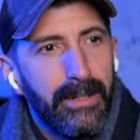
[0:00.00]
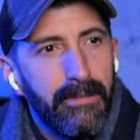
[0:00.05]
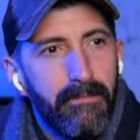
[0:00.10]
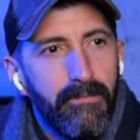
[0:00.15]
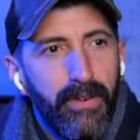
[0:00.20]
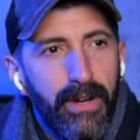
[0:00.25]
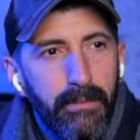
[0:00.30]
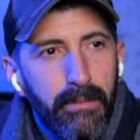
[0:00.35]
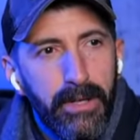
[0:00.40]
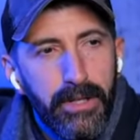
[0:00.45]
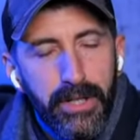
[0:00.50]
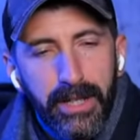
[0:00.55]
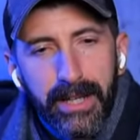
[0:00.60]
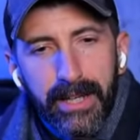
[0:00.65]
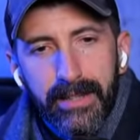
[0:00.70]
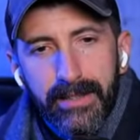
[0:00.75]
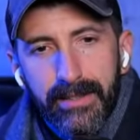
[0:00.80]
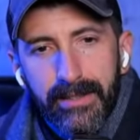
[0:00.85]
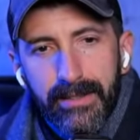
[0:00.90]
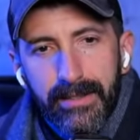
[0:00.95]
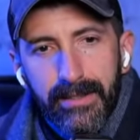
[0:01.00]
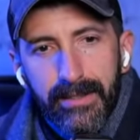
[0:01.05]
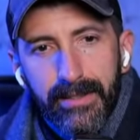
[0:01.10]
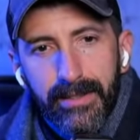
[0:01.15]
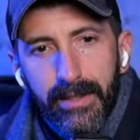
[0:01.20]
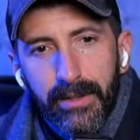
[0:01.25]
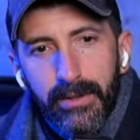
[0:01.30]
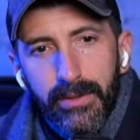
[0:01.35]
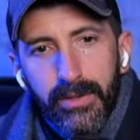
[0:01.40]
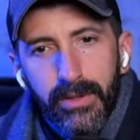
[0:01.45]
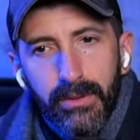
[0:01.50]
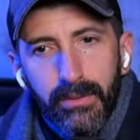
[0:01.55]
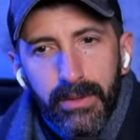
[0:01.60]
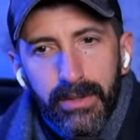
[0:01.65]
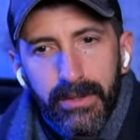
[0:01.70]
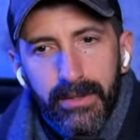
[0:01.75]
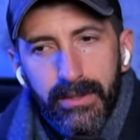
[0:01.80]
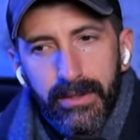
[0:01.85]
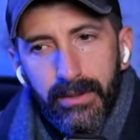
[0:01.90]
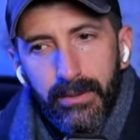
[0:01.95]
very much against those who
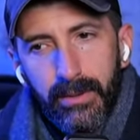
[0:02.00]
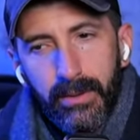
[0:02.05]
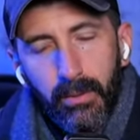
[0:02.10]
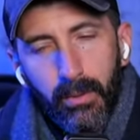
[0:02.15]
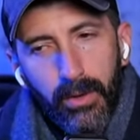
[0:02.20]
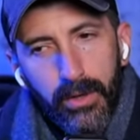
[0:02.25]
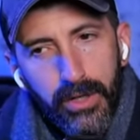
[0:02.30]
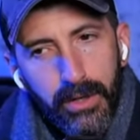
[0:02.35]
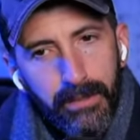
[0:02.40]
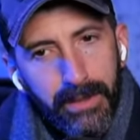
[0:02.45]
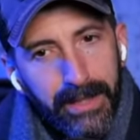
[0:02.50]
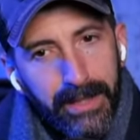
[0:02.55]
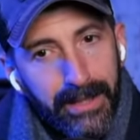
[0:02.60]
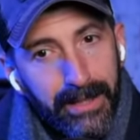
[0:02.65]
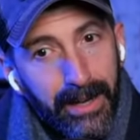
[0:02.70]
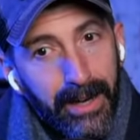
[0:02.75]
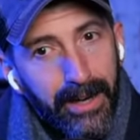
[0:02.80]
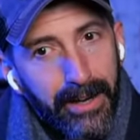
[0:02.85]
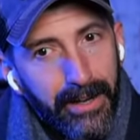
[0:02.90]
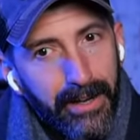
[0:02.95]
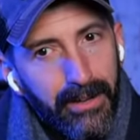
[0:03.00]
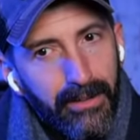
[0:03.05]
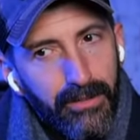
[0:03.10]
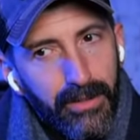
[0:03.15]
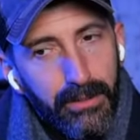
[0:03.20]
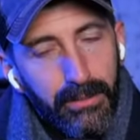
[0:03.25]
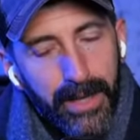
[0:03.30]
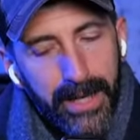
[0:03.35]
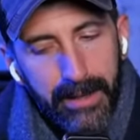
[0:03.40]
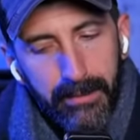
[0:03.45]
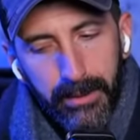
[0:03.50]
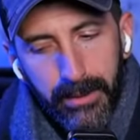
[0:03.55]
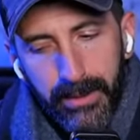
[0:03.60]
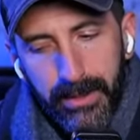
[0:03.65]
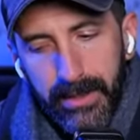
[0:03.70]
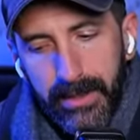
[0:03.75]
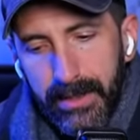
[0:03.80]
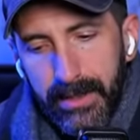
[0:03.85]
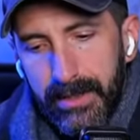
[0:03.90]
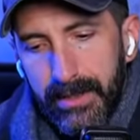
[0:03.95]
would worship the God of the Bible.
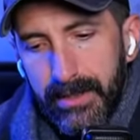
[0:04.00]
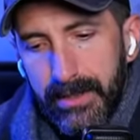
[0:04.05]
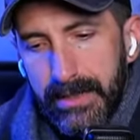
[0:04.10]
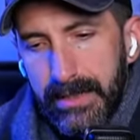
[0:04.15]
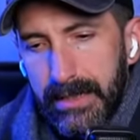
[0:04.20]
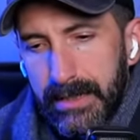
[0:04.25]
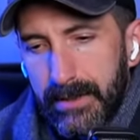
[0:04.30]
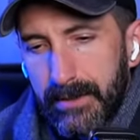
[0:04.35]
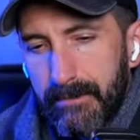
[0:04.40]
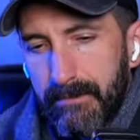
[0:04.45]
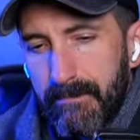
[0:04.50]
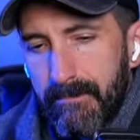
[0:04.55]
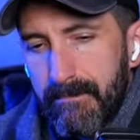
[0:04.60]
So,